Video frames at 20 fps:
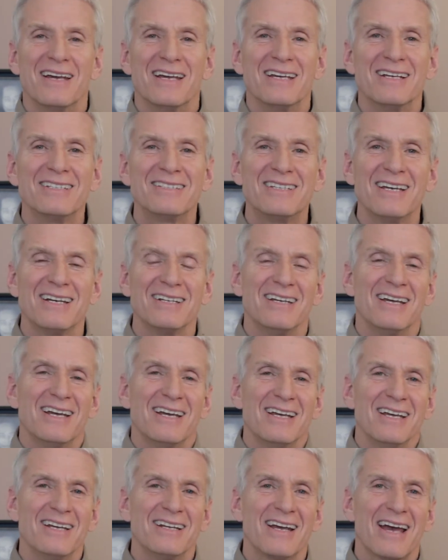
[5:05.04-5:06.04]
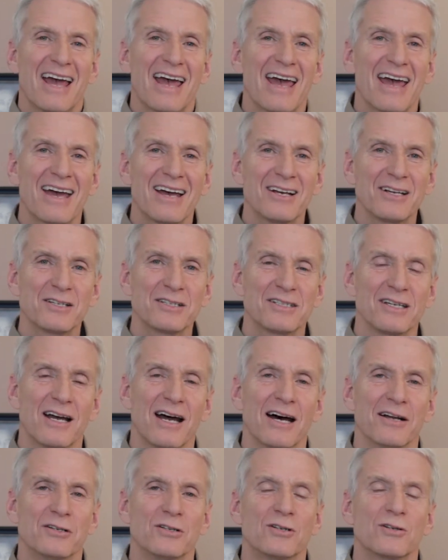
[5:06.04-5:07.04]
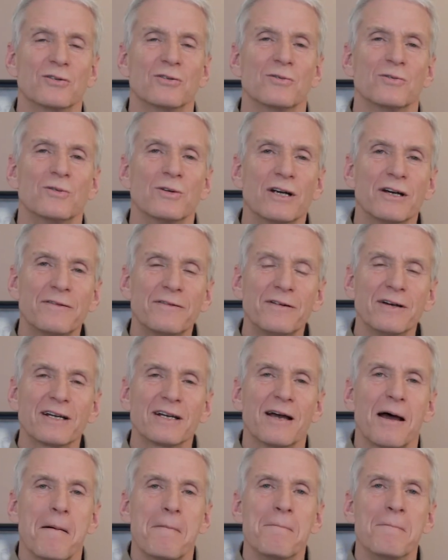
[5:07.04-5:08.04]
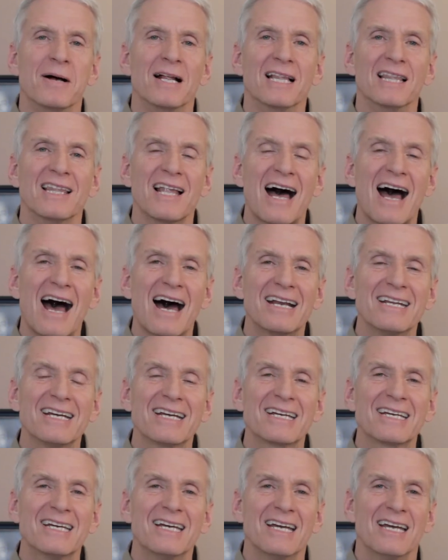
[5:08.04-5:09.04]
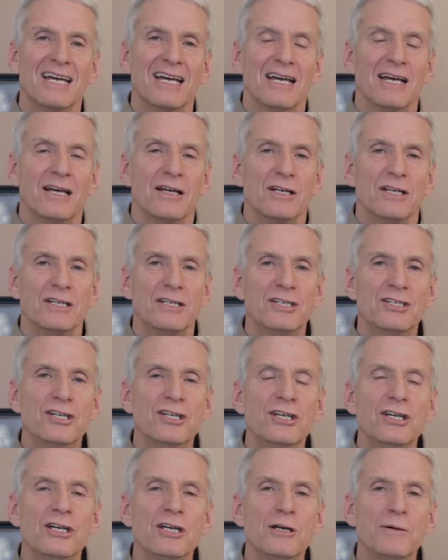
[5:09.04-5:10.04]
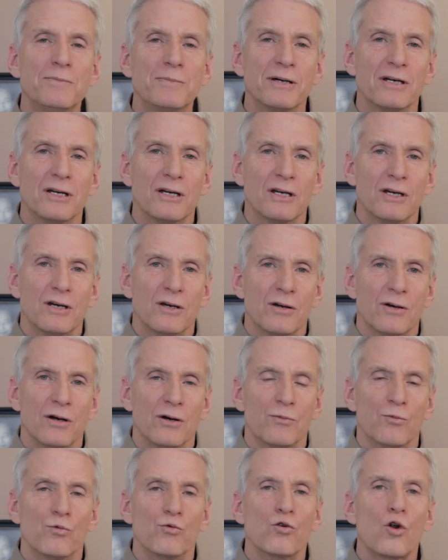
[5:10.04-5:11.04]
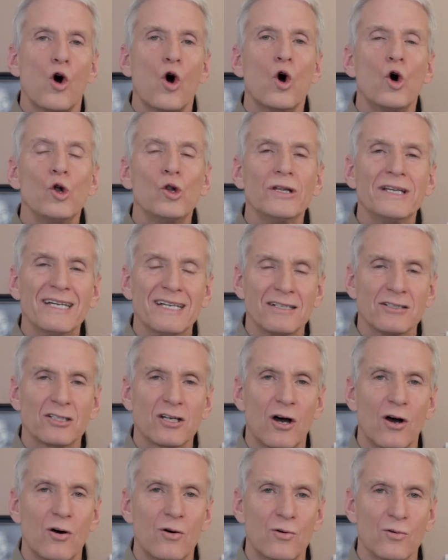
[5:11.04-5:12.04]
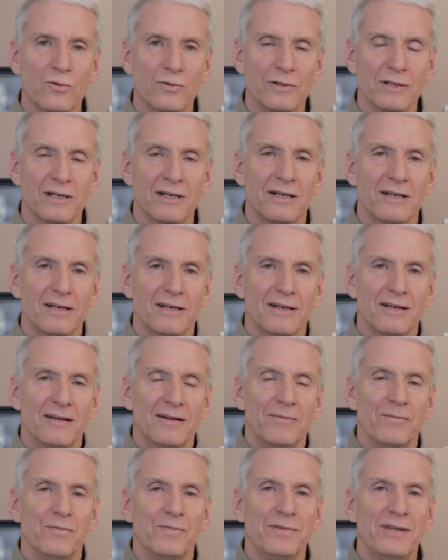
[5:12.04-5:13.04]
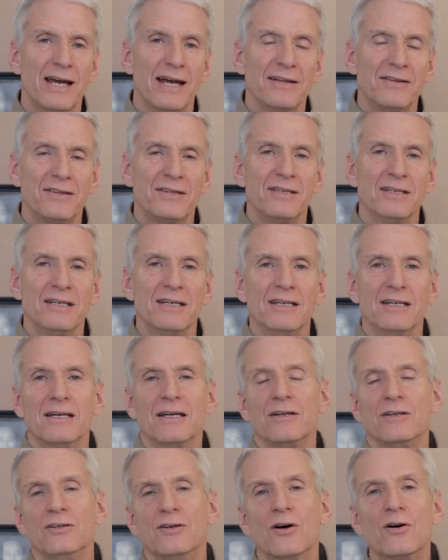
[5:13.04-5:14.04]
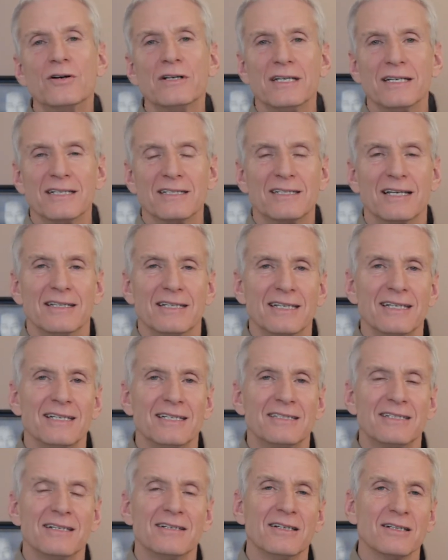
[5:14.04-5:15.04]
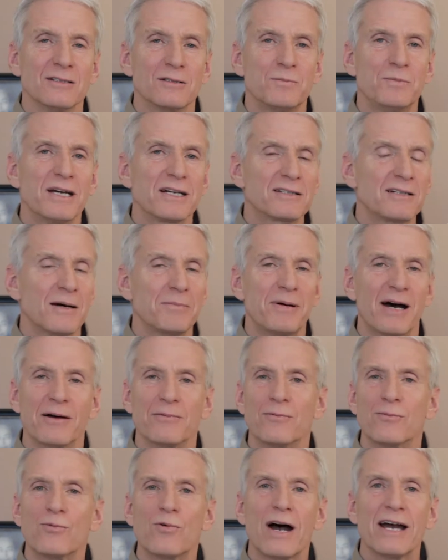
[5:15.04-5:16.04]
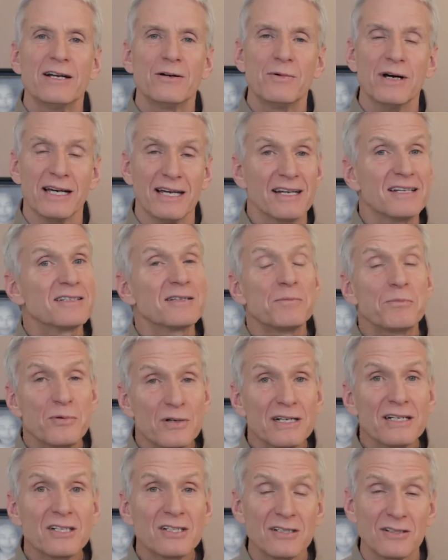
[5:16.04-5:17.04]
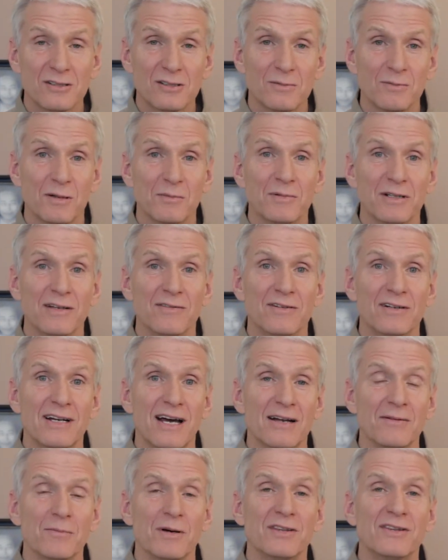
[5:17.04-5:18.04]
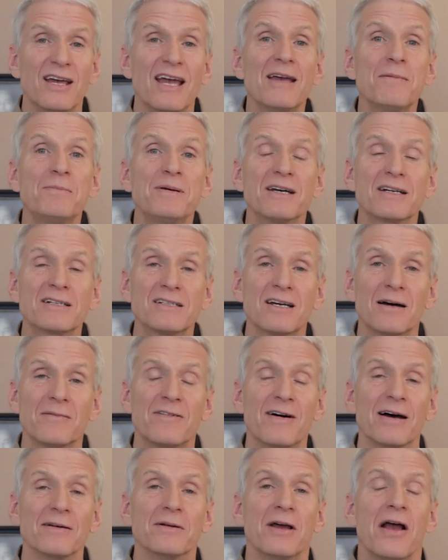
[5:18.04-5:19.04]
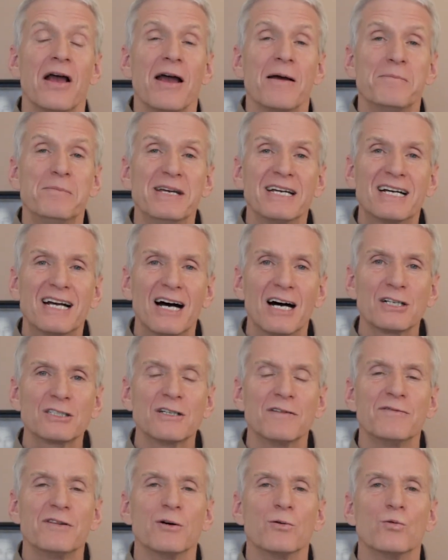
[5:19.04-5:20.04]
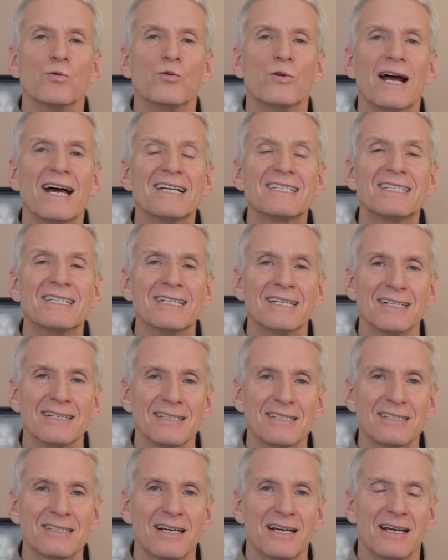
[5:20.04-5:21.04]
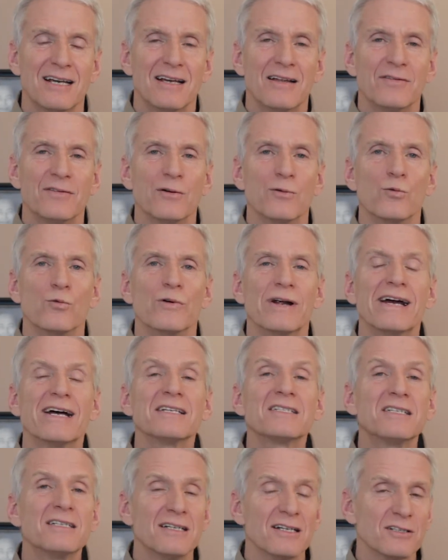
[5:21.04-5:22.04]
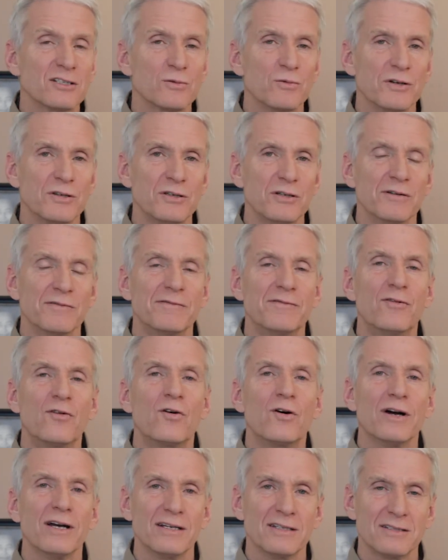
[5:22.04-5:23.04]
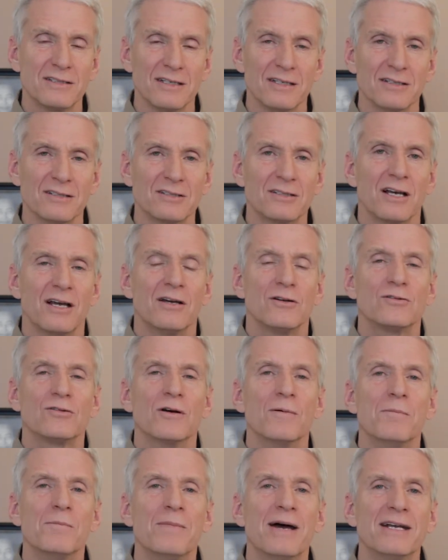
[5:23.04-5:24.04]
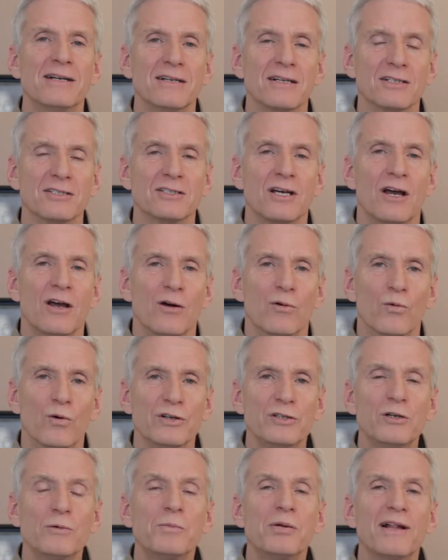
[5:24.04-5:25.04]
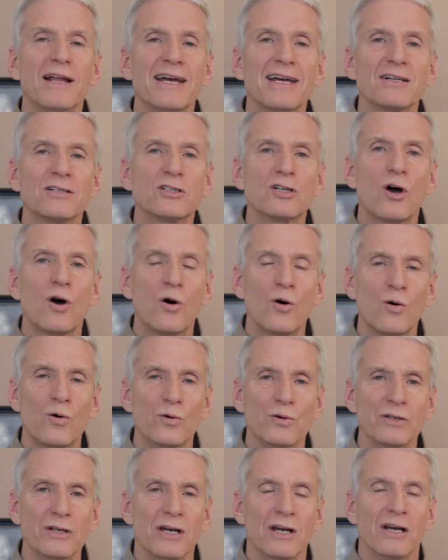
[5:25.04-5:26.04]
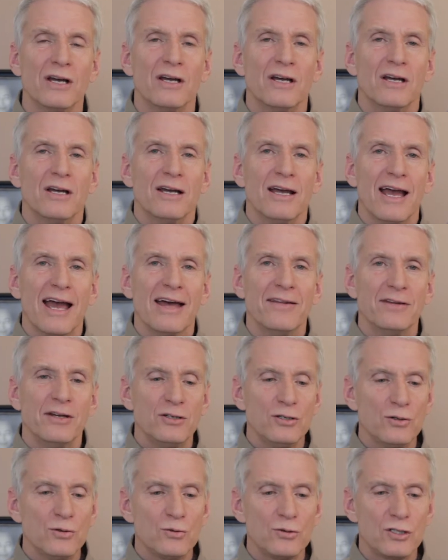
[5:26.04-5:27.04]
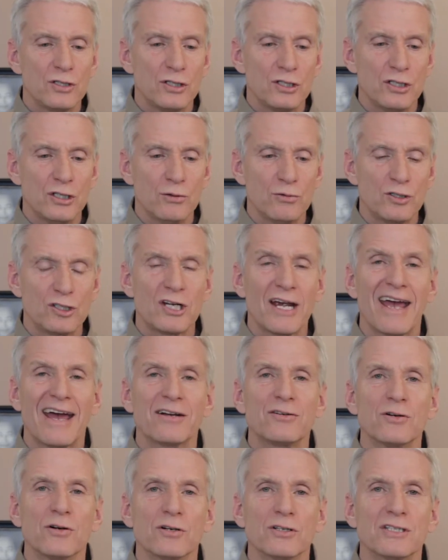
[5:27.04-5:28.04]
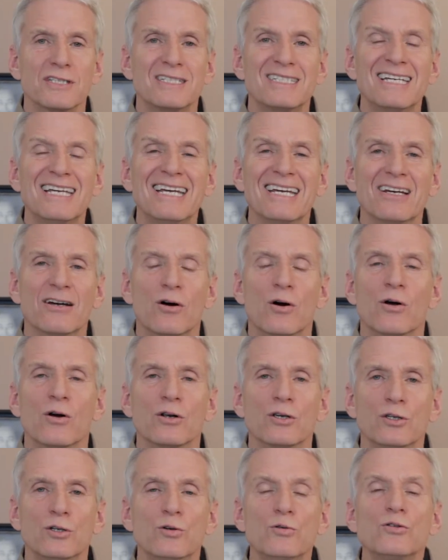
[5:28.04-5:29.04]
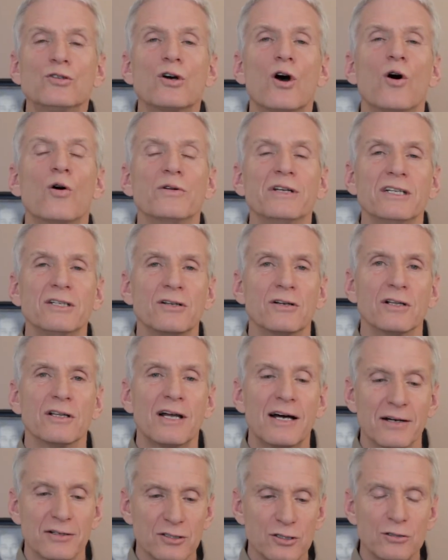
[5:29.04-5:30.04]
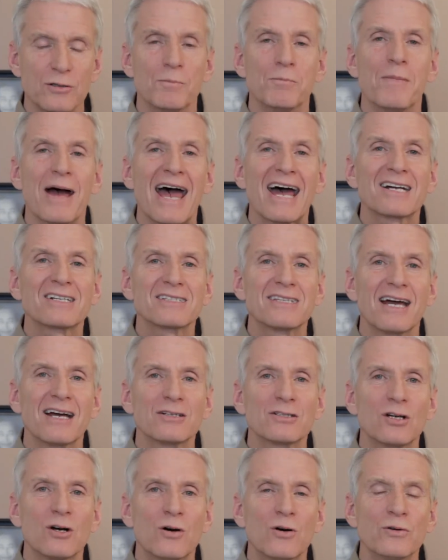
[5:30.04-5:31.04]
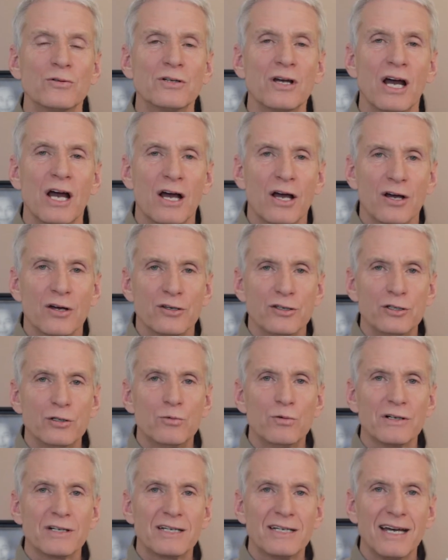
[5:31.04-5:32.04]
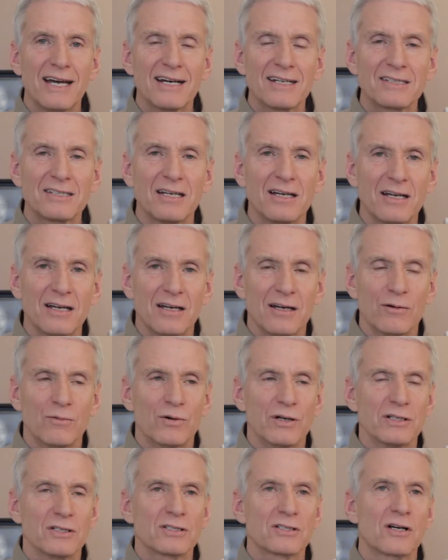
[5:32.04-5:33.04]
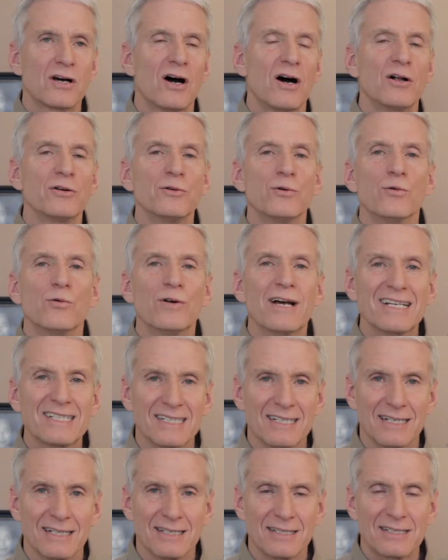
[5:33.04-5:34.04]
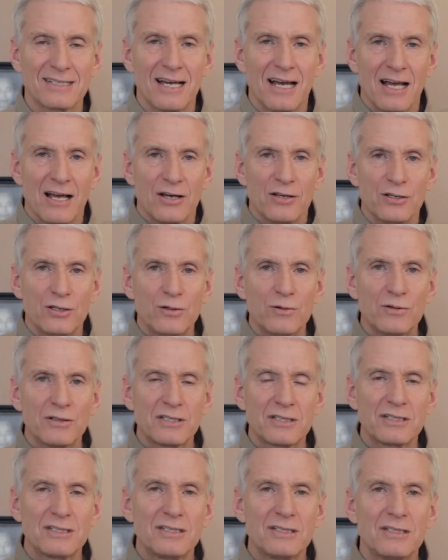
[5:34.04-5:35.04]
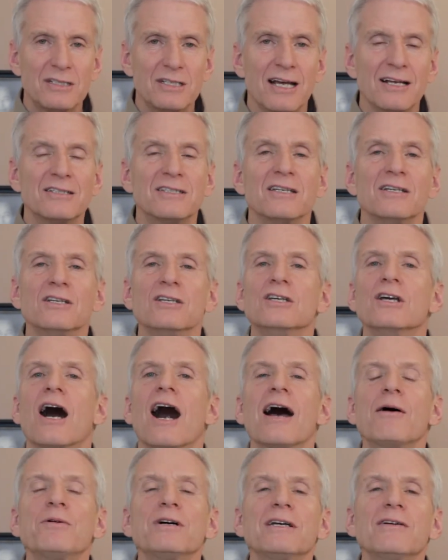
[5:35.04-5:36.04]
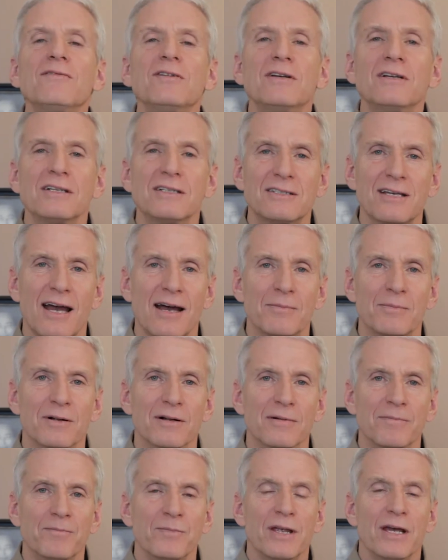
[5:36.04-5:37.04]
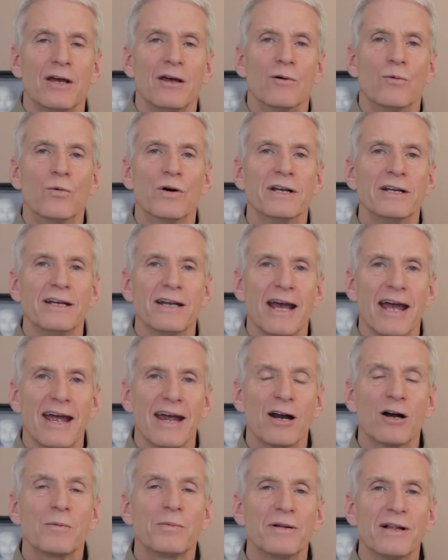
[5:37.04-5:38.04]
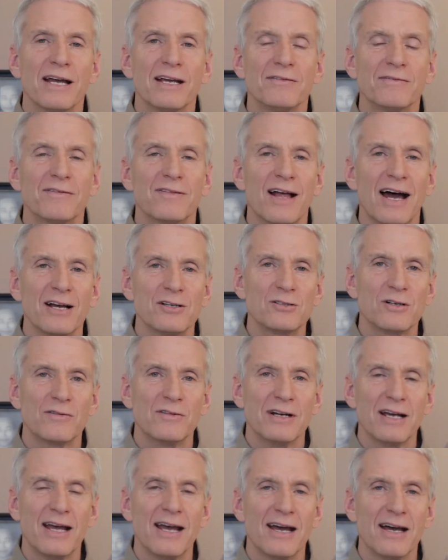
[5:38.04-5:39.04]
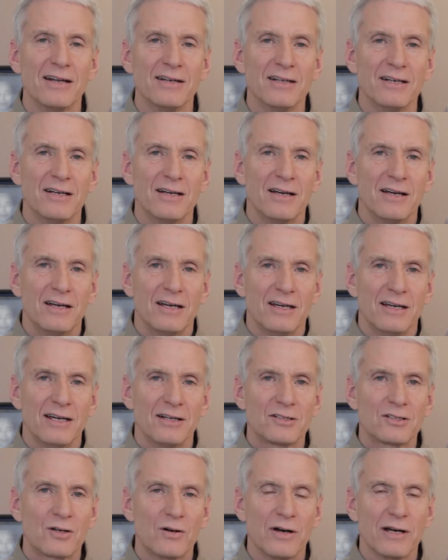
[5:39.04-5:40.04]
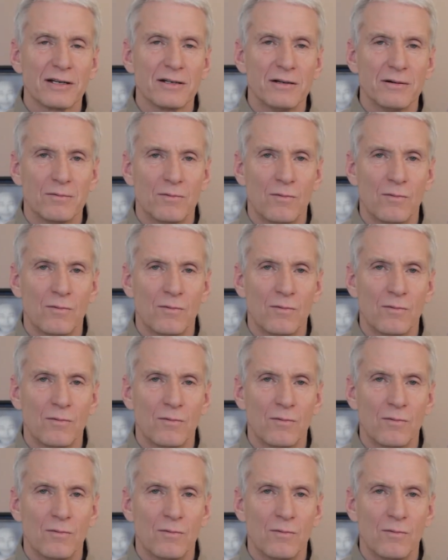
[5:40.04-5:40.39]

is that it has a terrific, melodic, deep, rolling tone that the yogis and the East Indians picked up on right away. It is a British instrument, believe it or not, but they picked up on because of the resonance. The resonance with your voice is tremendous. When you play a tone and then you chant or sing or you tone in your lungs to match that tone, you will get what is called resonance. You will, as I will give you an example. When an airplane flies overhead, it's going